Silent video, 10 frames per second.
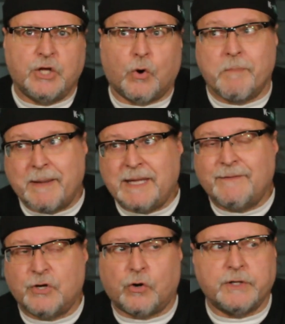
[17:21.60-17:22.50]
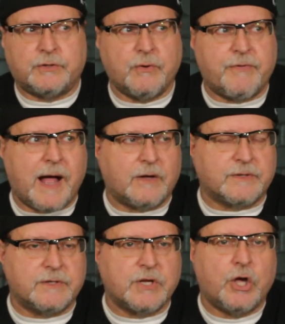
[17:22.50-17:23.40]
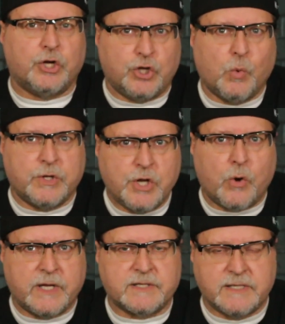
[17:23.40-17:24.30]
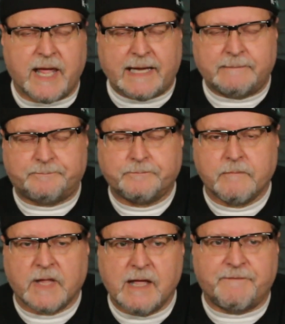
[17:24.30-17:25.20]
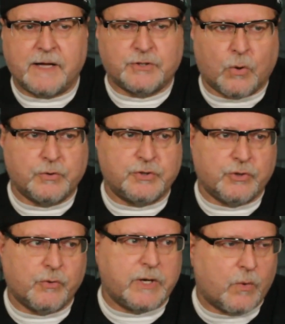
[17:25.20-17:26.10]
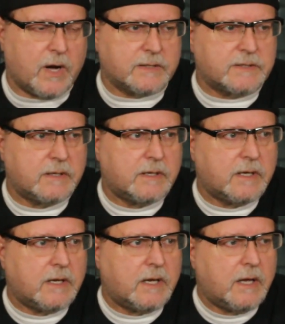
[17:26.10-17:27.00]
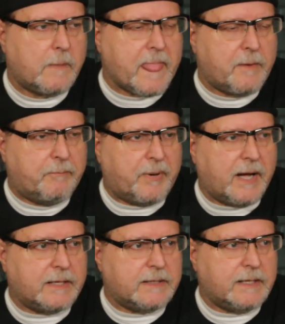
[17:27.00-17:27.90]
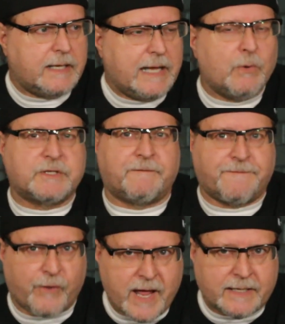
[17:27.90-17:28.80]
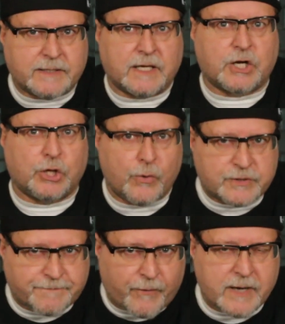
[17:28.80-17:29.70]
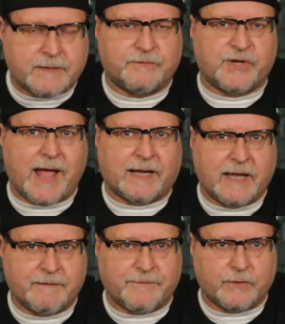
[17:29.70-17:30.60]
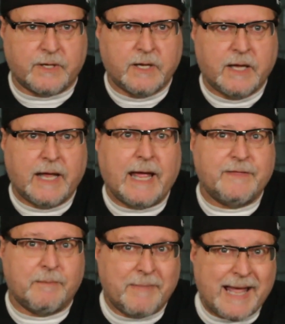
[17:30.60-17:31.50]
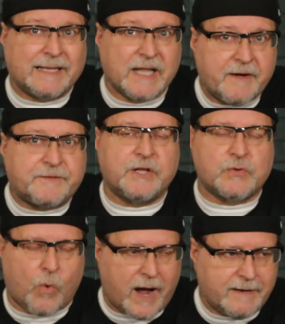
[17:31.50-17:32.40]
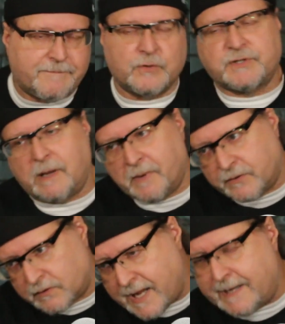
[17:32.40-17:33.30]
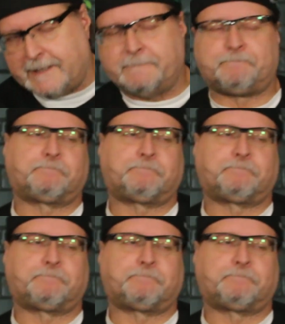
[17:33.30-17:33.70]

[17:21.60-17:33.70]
or maybe even early 2000s. You would know his name if I told you who he was. But he was a close friend of Jack Hayford. And the man left his wife for some other lady.